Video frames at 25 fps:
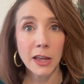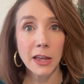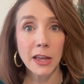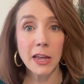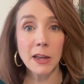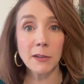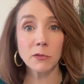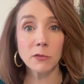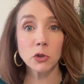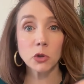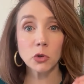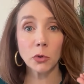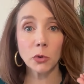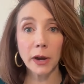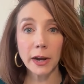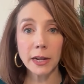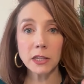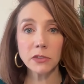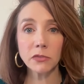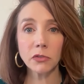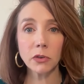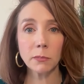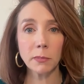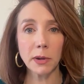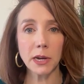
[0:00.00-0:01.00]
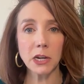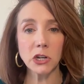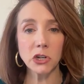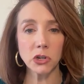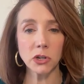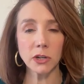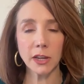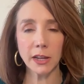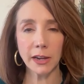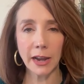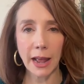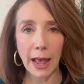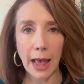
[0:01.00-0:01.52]
If
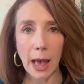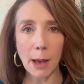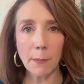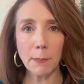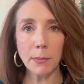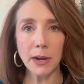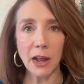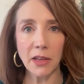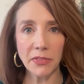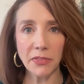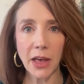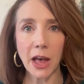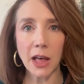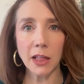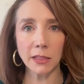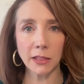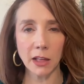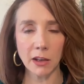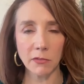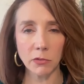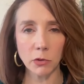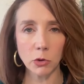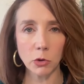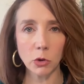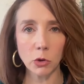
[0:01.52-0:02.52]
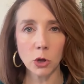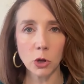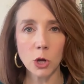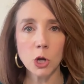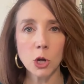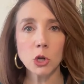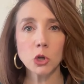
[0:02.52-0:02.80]
transformation can happen at that level,